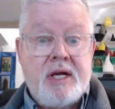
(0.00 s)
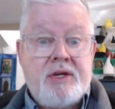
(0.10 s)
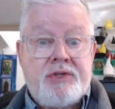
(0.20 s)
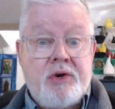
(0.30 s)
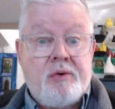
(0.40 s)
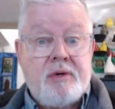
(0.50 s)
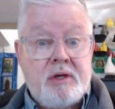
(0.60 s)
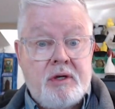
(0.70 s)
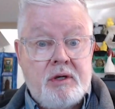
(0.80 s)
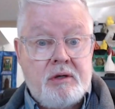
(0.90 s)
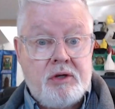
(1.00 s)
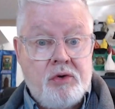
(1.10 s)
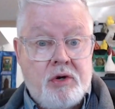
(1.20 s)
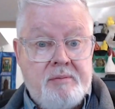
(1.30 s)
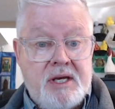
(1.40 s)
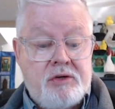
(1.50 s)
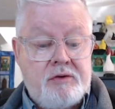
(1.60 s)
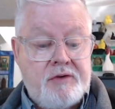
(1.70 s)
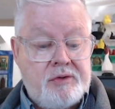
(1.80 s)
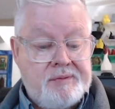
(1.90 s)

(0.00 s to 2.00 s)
So you could be interviewed.